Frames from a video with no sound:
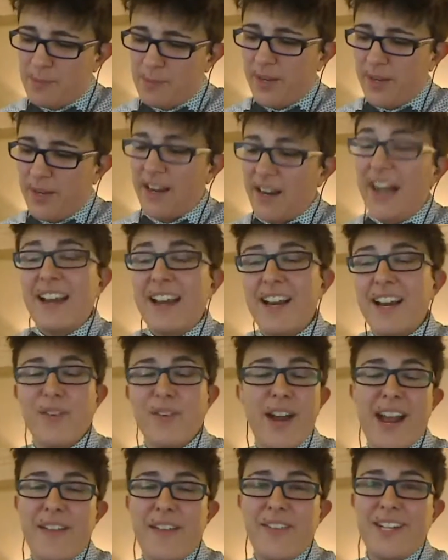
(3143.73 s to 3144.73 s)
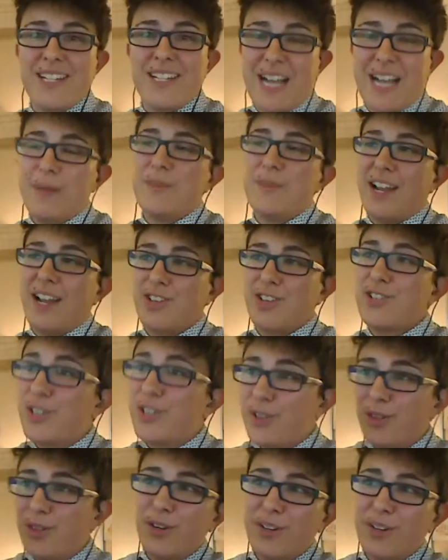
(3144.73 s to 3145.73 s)
but I never had the time to actually
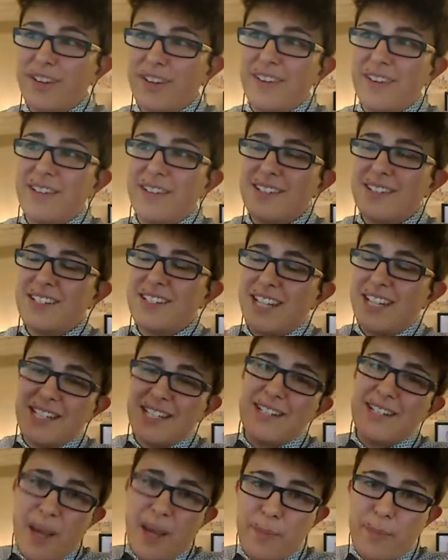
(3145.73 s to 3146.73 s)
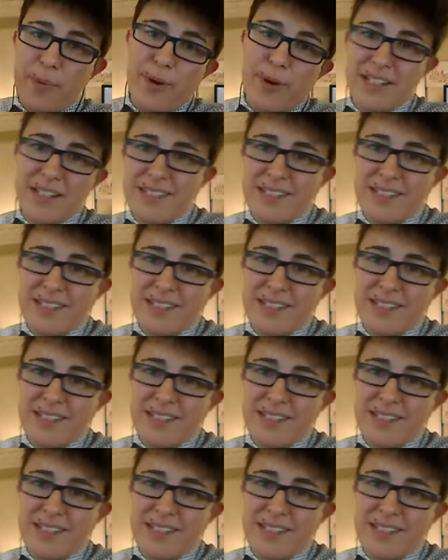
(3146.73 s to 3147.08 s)
learn to get to that point.